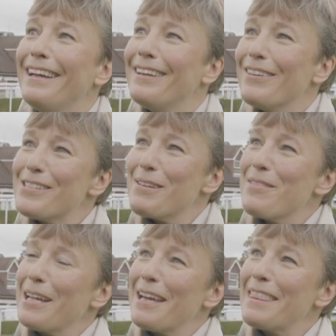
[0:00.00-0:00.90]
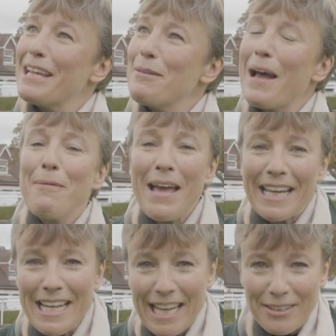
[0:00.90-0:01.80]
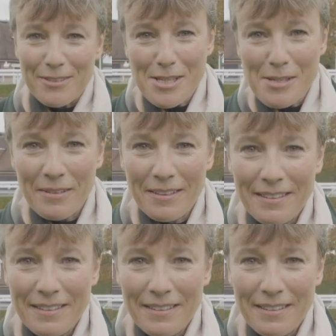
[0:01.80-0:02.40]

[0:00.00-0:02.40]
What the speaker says: Not something I think about. Megan Nichols.